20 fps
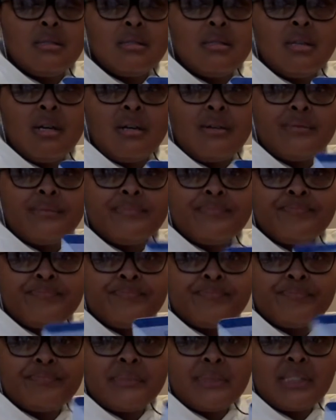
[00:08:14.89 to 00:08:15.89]
No,
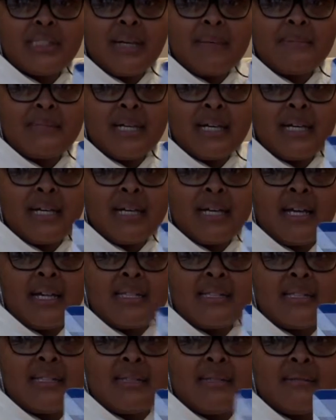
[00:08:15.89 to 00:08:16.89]
stop second
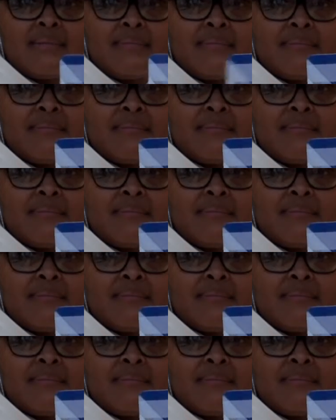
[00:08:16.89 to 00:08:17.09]
guessing.